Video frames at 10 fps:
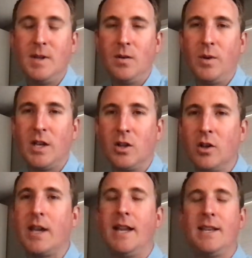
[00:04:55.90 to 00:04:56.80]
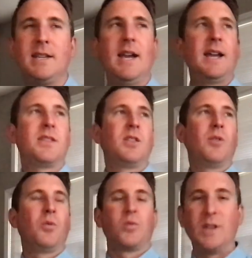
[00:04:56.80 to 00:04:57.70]
we can look at
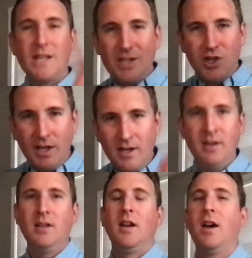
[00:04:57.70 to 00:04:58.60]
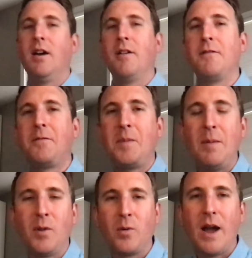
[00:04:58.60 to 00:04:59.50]
the religion of
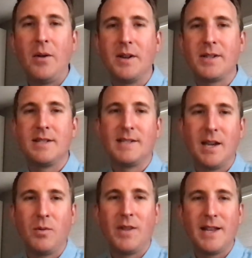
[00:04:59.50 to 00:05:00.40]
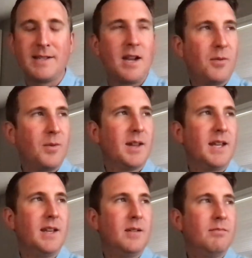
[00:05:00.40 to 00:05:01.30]
people around us and say, well, that's not
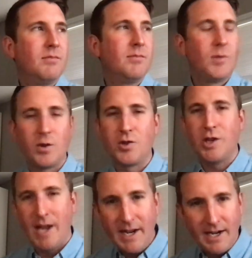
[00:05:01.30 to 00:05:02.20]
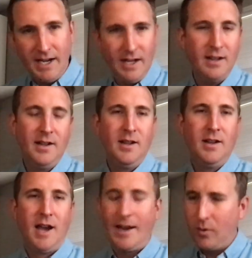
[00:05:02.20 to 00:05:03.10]
really Christianity.
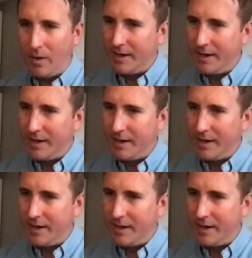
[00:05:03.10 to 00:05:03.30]
I don't want